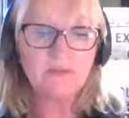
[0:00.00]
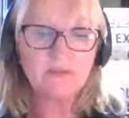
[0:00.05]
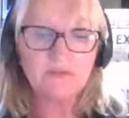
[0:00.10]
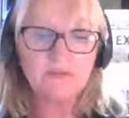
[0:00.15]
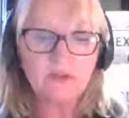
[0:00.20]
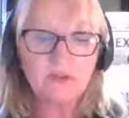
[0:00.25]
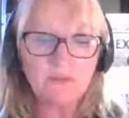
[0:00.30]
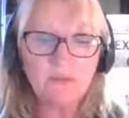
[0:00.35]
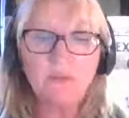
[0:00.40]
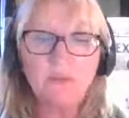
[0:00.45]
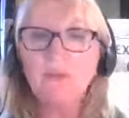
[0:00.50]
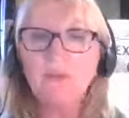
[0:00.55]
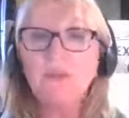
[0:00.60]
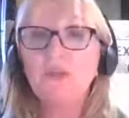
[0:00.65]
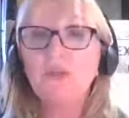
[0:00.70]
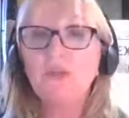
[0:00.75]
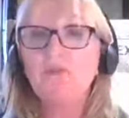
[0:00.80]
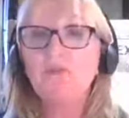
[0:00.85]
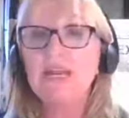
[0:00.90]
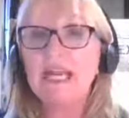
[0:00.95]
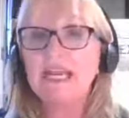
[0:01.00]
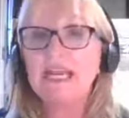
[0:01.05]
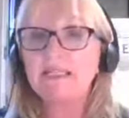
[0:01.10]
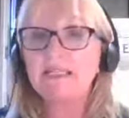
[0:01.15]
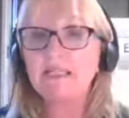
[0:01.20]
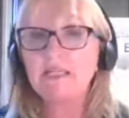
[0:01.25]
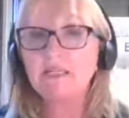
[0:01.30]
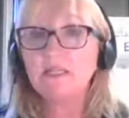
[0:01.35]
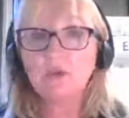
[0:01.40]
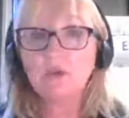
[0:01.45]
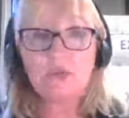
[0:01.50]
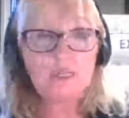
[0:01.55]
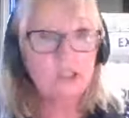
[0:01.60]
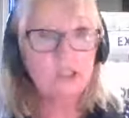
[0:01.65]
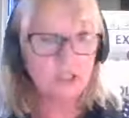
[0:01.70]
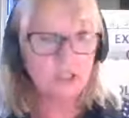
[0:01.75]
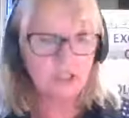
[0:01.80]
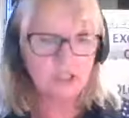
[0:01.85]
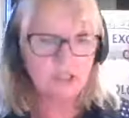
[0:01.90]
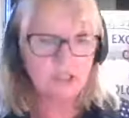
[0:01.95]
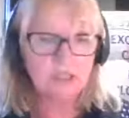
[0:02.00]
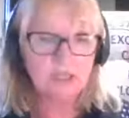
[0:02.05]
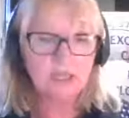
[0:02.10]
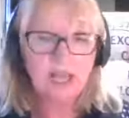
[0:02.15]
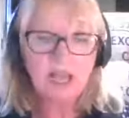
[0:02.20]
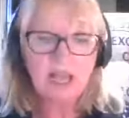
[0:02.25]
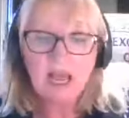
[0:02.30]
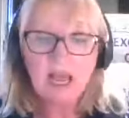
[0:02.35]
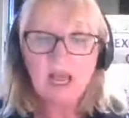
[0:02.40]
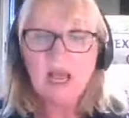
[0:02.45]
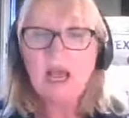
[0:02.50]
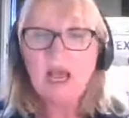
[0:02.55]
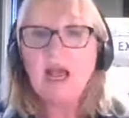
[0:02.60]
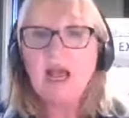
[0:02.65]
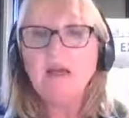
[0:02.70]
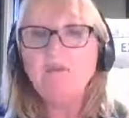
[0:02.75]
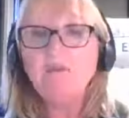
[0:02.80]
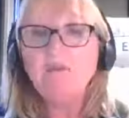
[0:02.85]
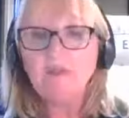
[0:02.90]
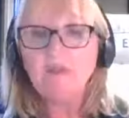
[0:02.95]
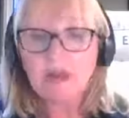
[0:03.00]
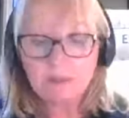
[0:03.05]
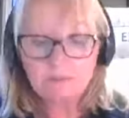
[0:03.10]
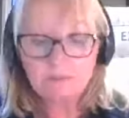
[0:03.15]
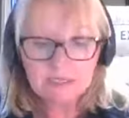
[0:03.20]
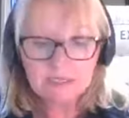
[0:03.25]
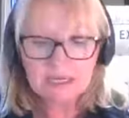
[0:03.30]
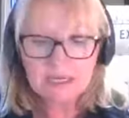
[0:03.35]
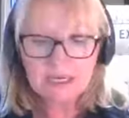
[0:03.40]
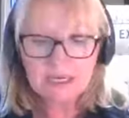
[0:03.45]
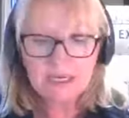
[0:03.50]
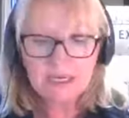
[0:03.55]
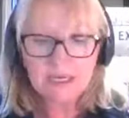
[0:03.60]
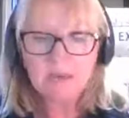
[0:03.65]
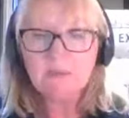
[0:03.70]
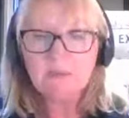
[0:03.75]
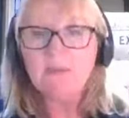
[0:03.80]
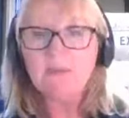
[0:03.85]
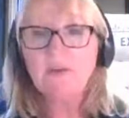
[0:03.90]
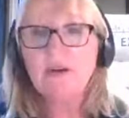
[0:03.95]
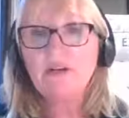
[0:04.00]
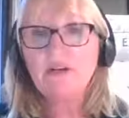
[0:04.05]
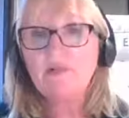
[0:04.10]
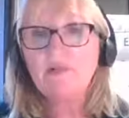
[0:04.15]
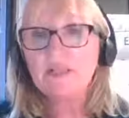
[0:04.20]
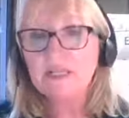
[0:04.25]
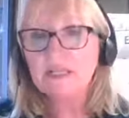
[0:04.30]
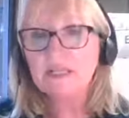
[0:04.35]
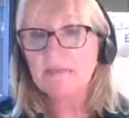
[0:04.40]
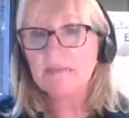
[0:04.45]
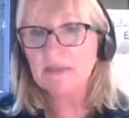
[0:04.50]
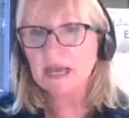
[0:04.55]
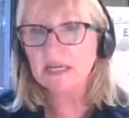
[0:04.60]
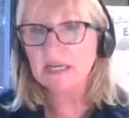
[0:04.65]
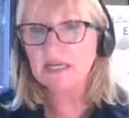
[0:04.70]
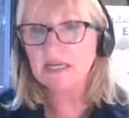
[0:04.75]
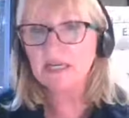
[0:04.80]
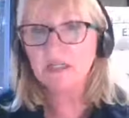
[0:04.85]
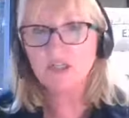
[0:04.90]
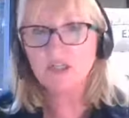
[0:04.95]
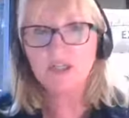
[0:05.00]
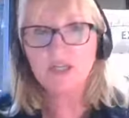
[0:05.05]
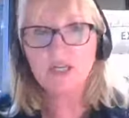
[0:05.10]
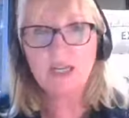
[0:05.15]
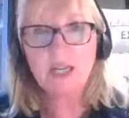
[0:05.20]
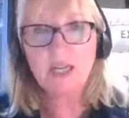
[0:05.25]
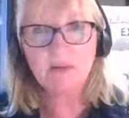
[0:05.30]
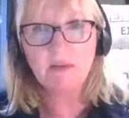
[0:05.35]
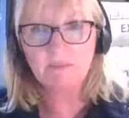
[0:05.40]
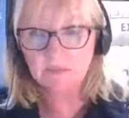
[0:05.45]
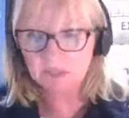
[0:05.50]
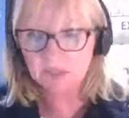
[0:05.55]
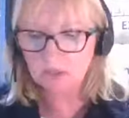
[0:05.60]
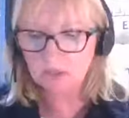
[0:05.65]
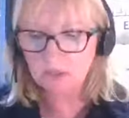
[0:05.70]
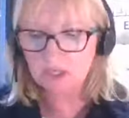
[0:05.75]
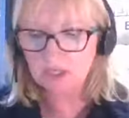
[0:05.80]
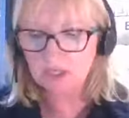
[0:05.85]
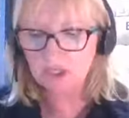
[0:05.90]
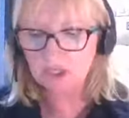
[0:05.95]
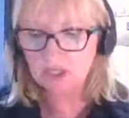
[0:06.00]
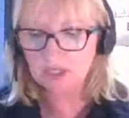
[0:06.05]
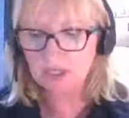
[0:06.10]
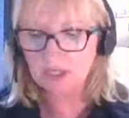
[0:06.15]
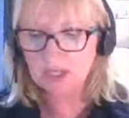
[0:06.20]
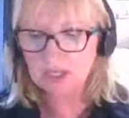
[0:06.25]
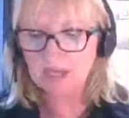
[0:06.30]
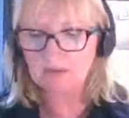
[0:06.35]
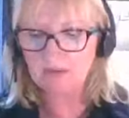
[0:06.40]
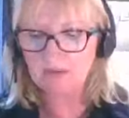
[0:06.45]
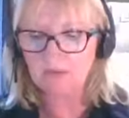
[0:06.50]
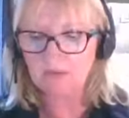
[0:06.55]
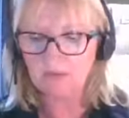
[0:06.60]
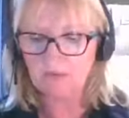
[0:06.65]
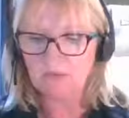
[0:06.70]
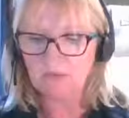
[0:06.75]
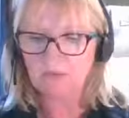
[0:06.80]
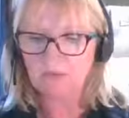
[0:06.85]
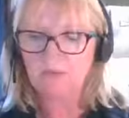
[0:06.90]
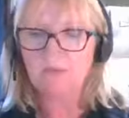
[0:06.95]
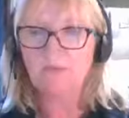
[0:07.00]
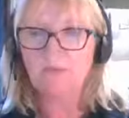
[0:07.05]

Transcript: of the football related questions. Alf Ramsey previously managed Ipswich Town.